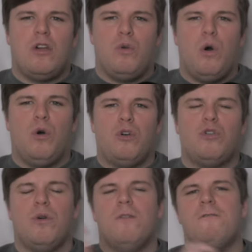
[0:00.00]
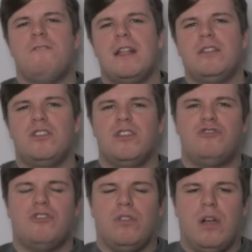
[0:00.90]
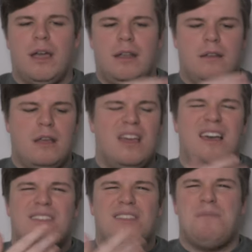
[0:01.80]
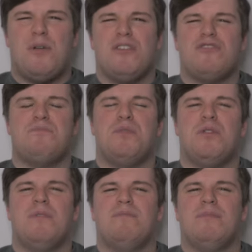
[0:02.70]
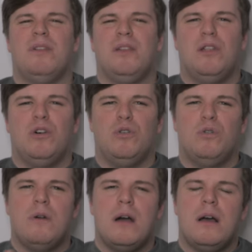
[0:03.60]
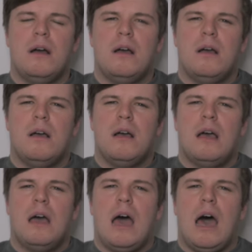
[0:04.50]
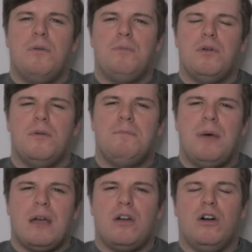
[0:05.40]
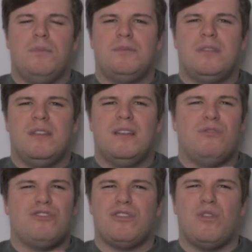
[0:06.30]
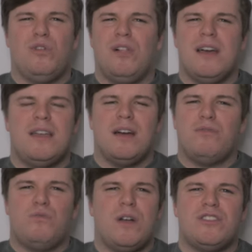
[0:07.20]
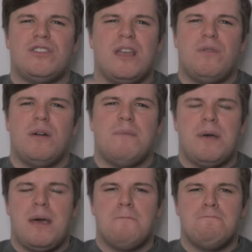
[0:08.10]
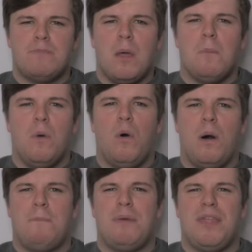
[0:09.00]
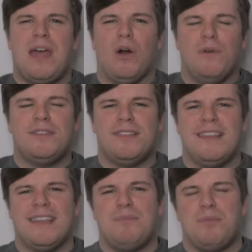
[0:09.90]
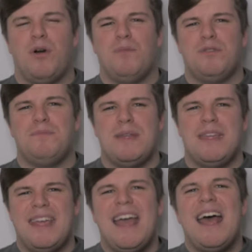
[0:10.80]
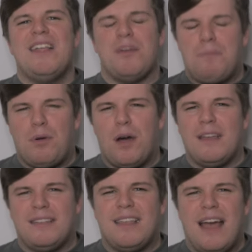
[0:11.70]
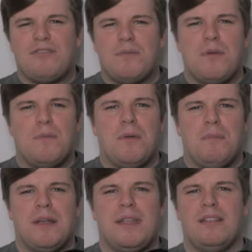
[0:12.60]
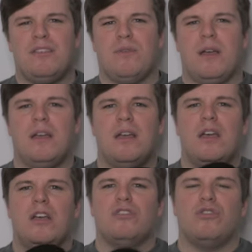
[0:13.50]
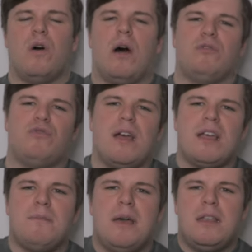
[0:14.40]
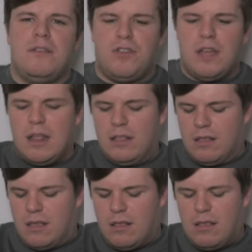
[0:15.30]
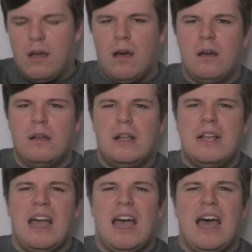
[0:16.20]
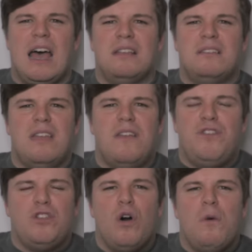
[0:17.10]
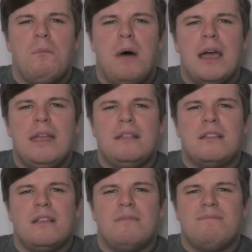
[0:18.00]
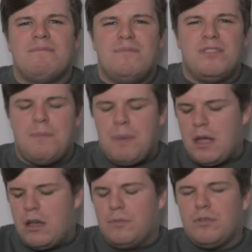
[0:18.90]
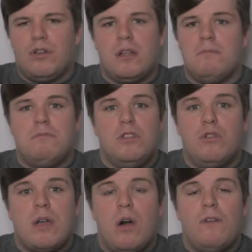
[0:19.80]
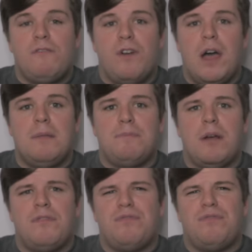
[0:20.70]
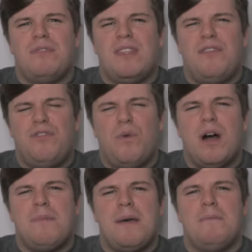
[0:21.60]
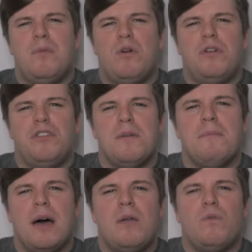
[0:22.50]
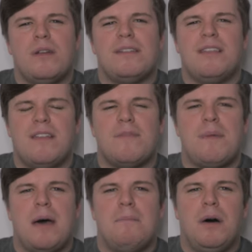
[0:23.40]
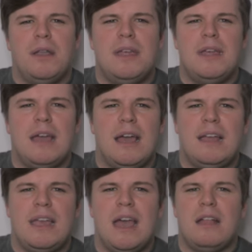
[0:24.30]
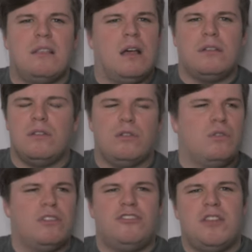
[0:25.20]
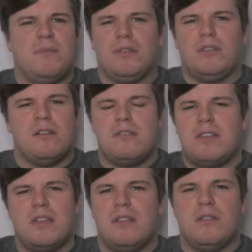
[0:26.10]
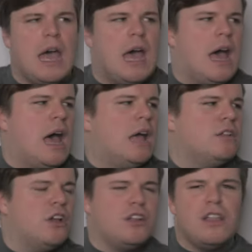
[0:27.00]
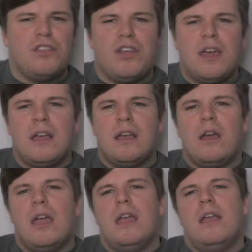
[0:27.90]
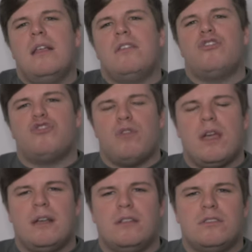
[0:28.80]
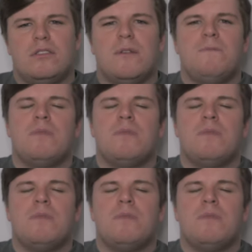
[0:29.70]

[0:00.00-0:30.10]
quote-unquote vintage line. They probably just put low output pickups, which I don't like. I wish they were a bit more, but then obviously the problem would be the price. They have to put more money into it. So I would recommend, if you're getting this guitar, and if you don't mind the pickups on it, you'll get on fine. But if you want a bit more, you might want to save a bit of money and get, I don't know, Seymour Duncan. And another thing is strings